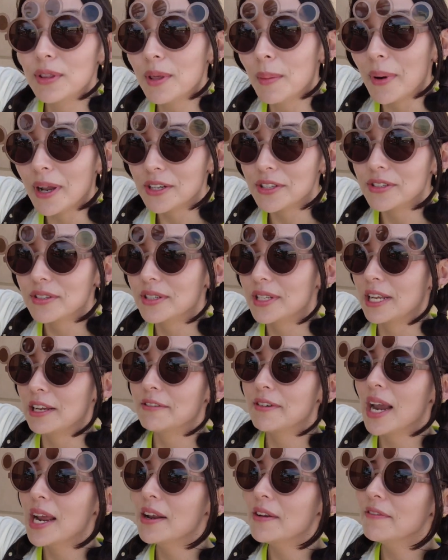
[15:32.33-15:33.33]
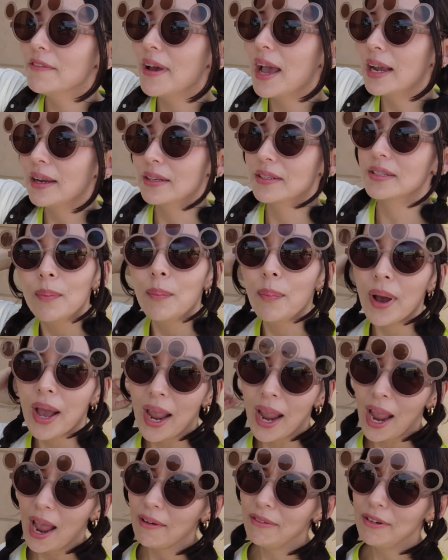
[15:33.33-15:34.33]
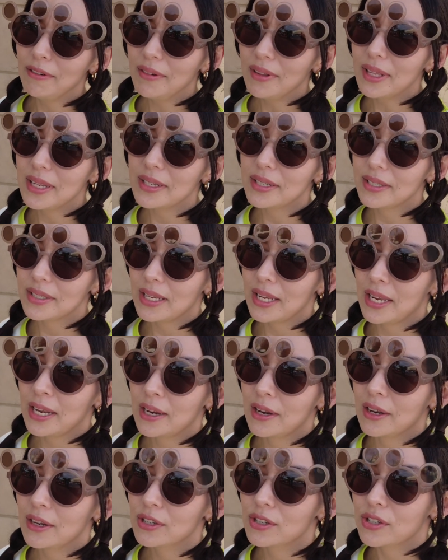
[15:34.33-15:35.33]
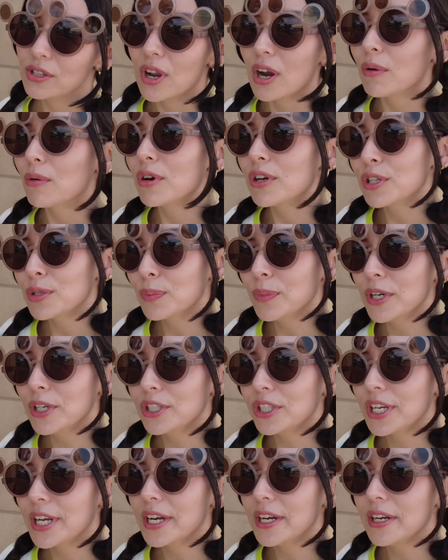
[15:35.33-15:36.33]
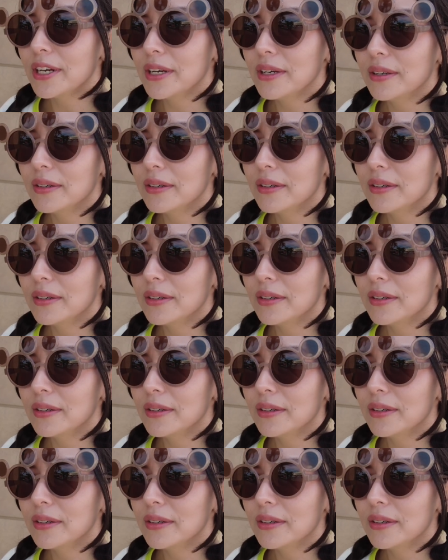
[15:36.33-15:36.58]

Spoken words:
the Monsters Inc. ride, in fact. But I haven't really seen Star Wars merch here.